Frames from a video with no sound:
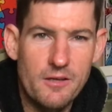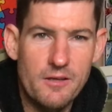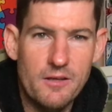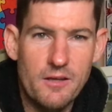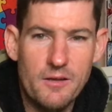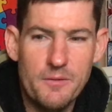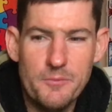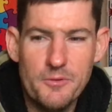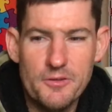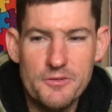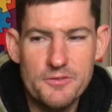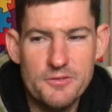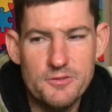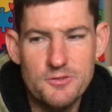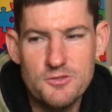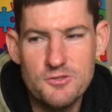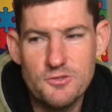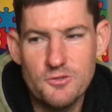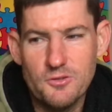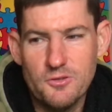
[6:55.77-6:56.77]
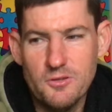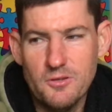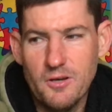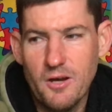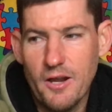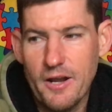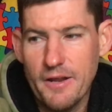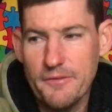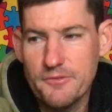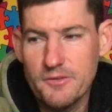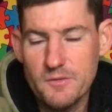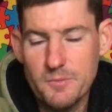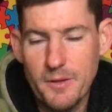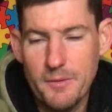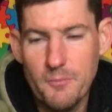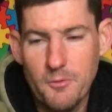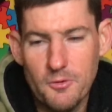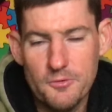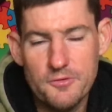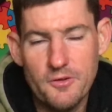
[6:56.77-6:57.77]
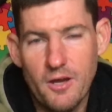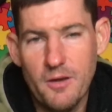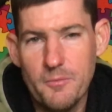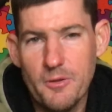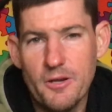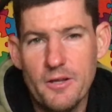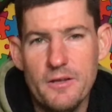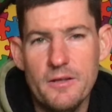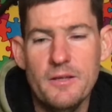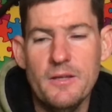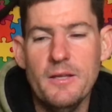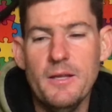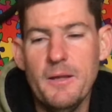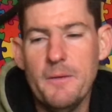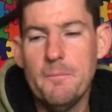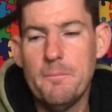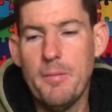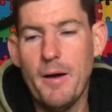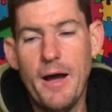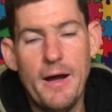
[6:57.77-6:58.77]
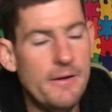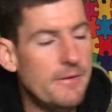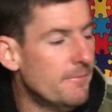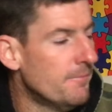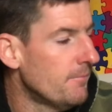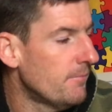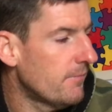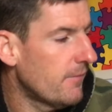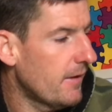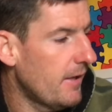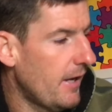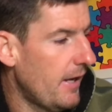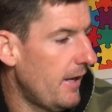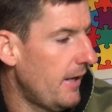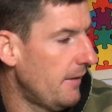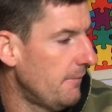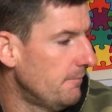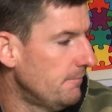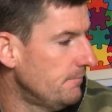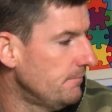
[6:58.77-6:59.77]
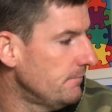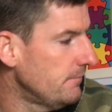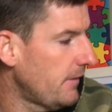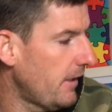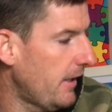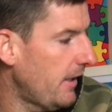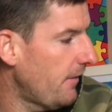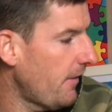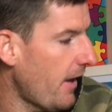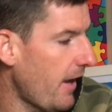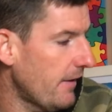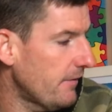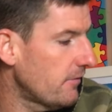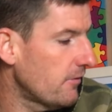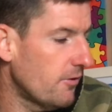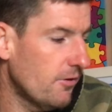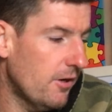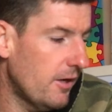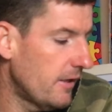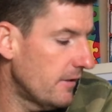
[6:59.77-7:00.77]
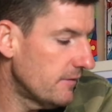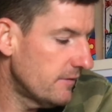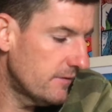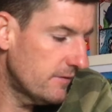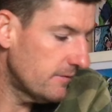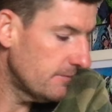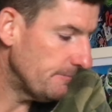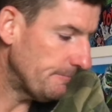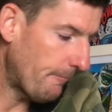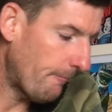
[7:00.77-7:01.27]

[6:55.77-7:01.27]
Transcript: I'm not too sure. I'd have to spend more time on it, but yeah, the Assegai's